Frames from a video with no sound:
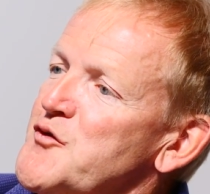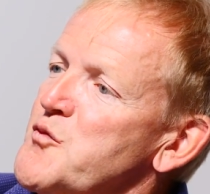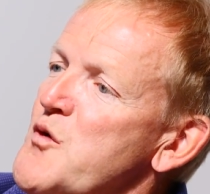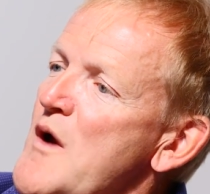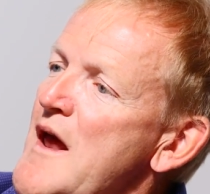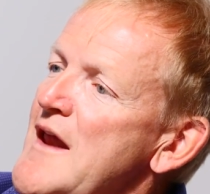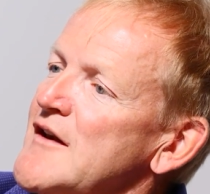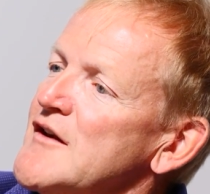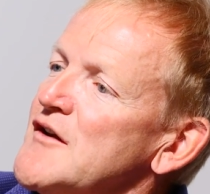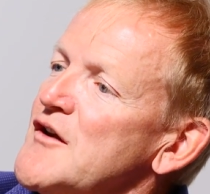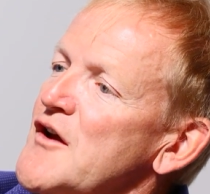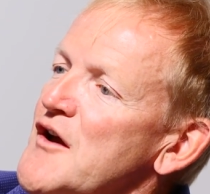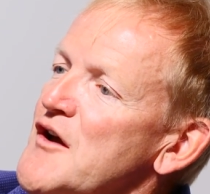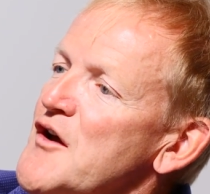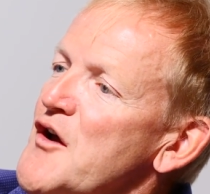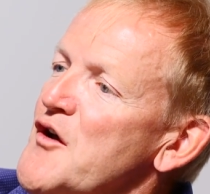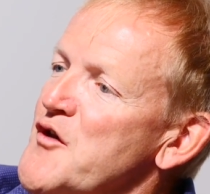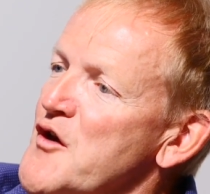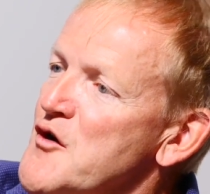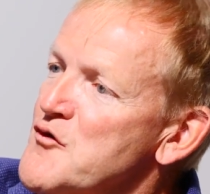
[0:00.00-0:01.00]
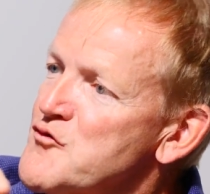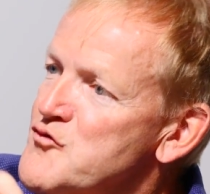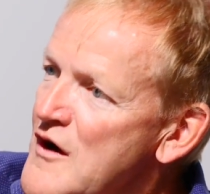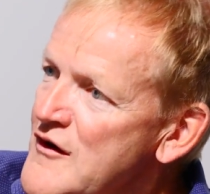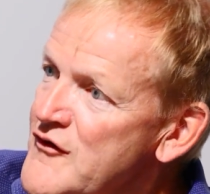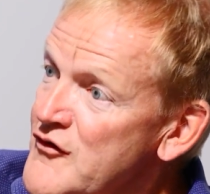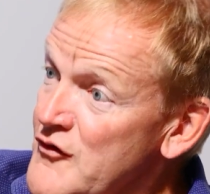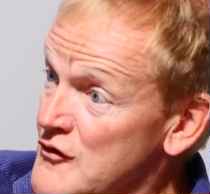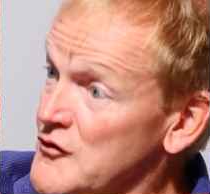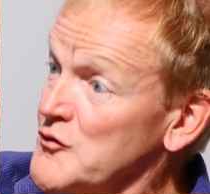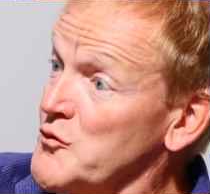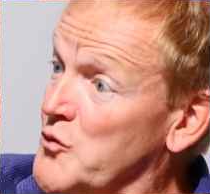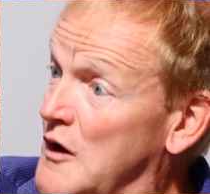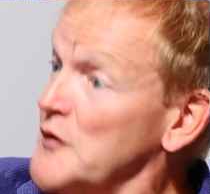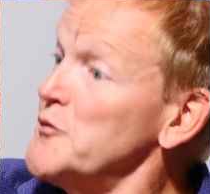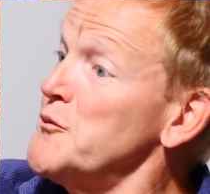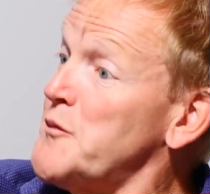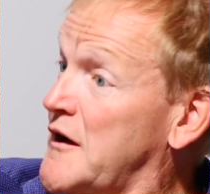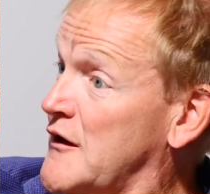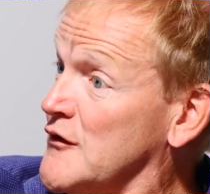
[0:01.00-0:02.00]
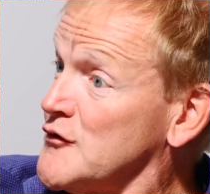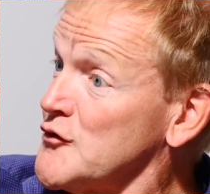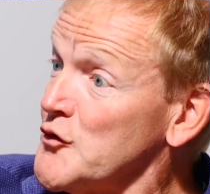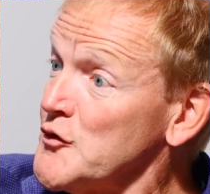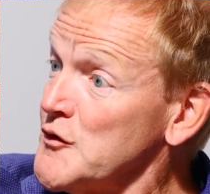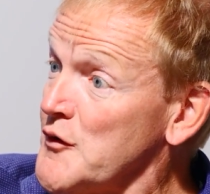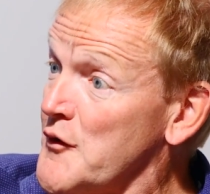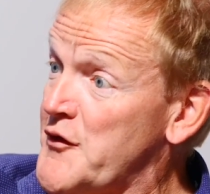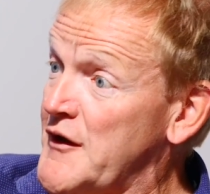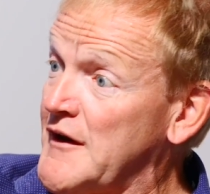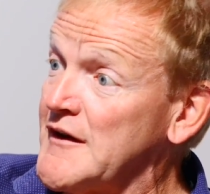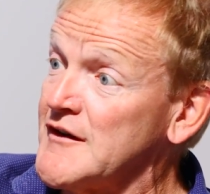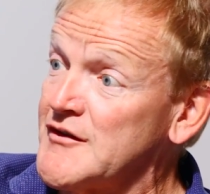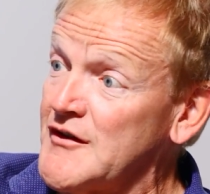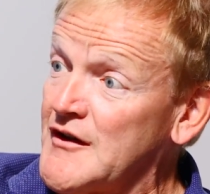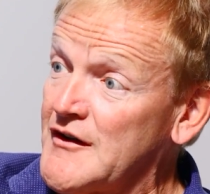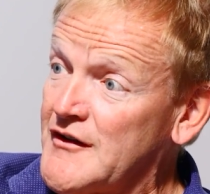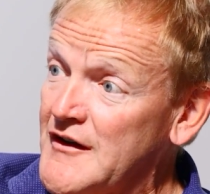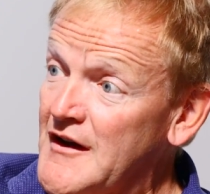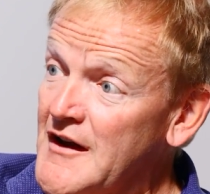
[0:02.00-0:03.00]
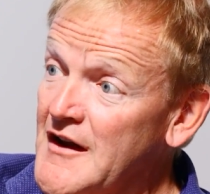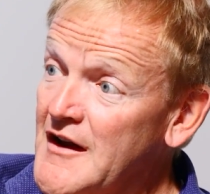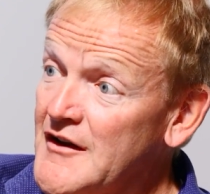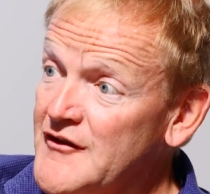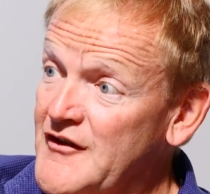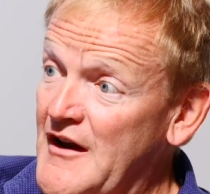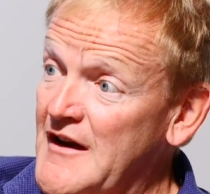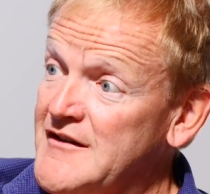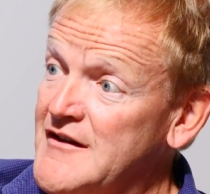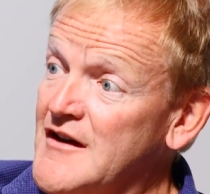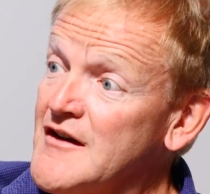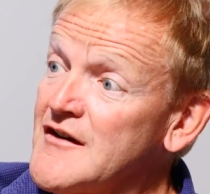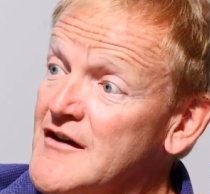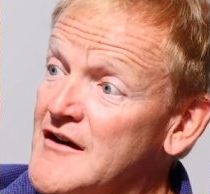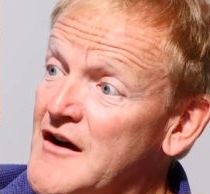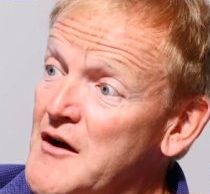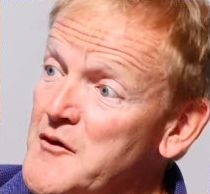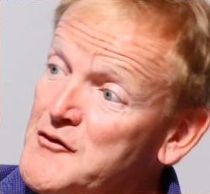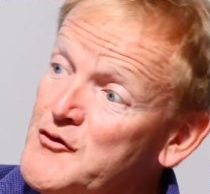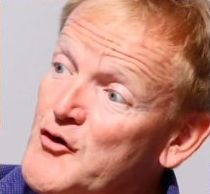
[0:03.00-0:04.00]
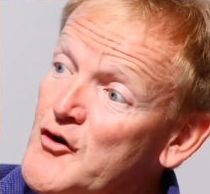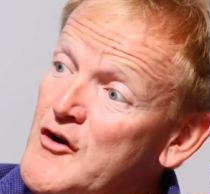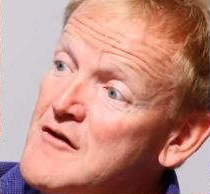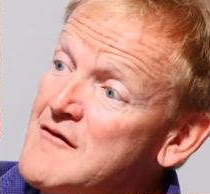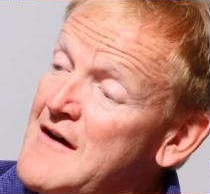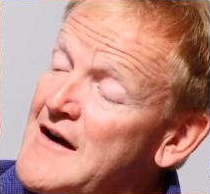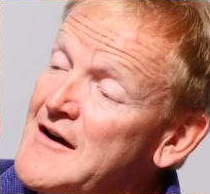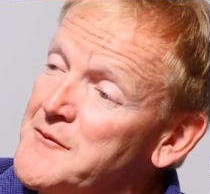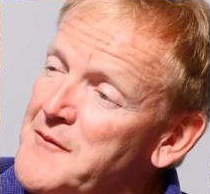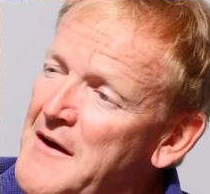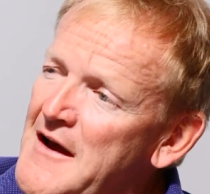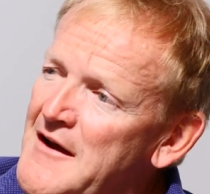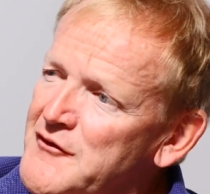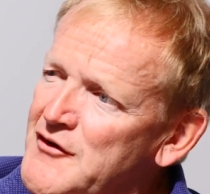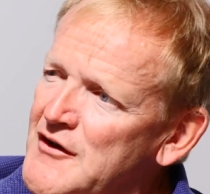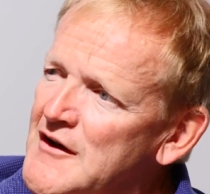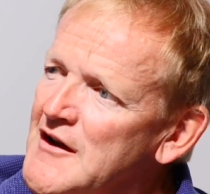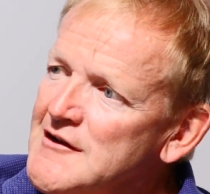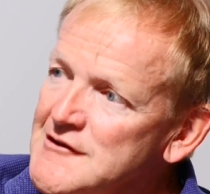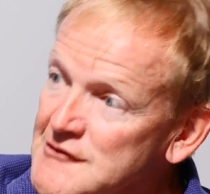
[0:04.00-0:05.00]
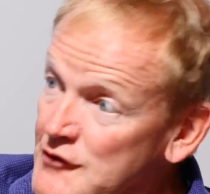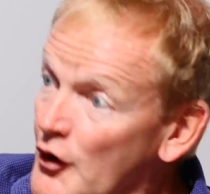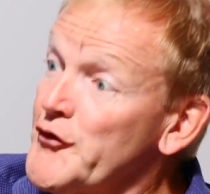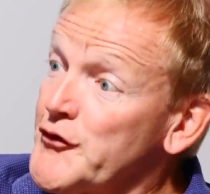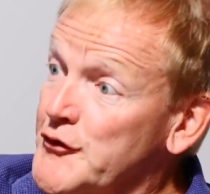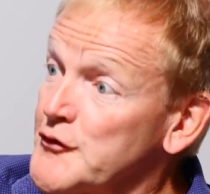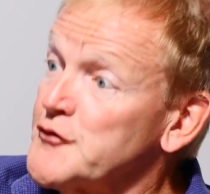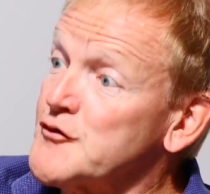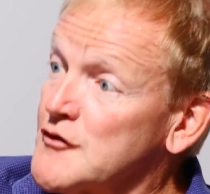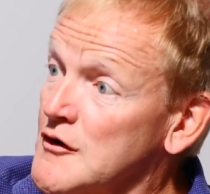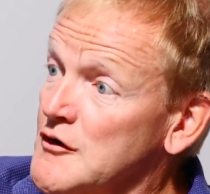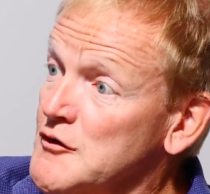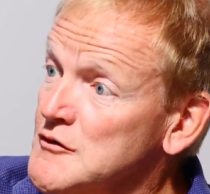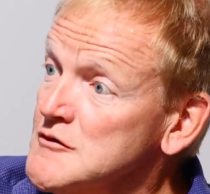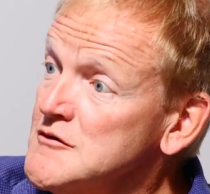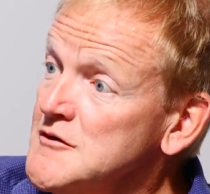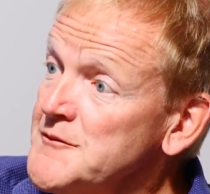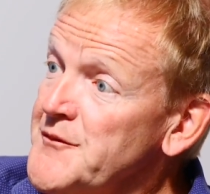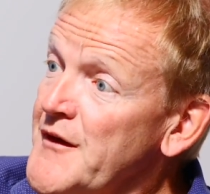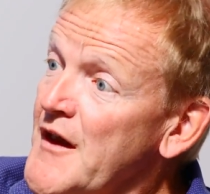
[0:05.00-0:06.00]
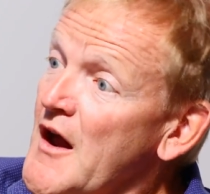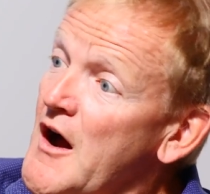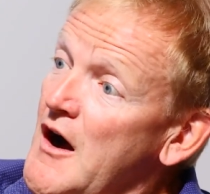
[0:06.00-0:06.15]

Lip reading: when the original one, because all the things that Jasneet and I were talking around about, loss of role,